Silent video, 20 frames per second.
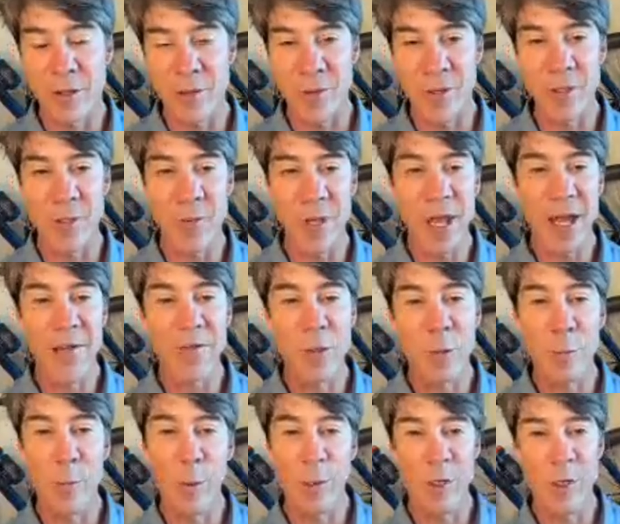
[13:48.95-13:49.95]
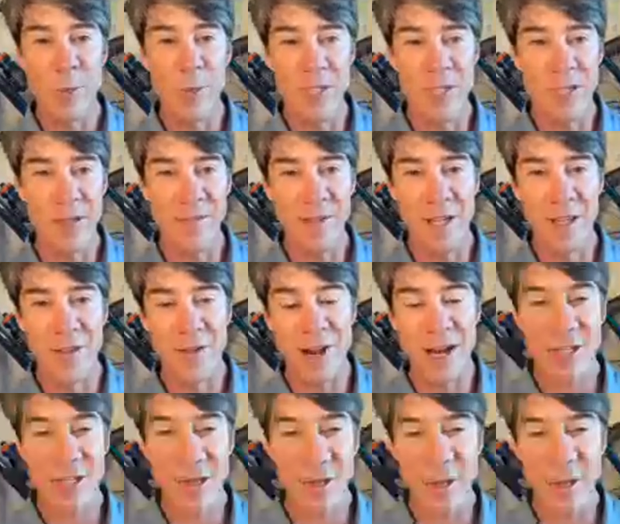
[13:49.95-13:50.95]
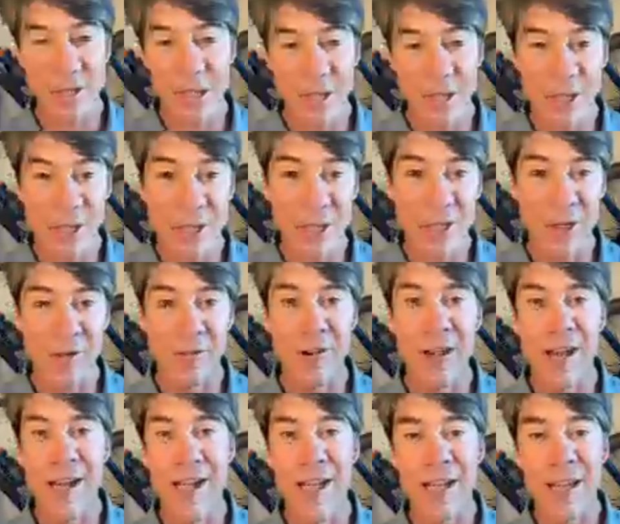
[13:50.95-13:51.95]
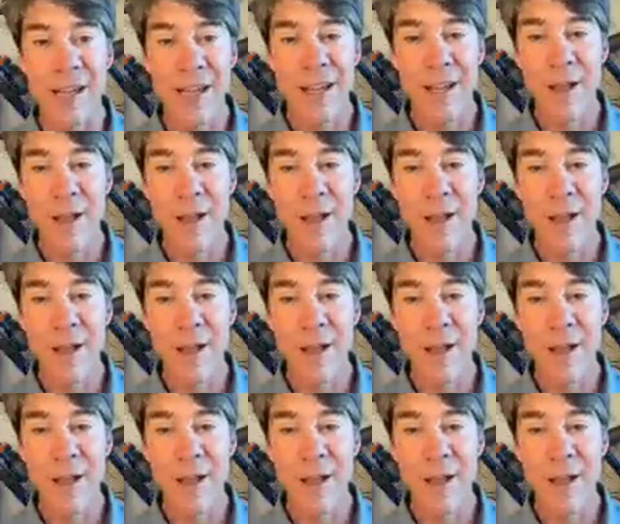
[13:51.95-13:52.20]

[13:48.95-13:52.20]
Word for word: once we have sport specific thresholds such as your running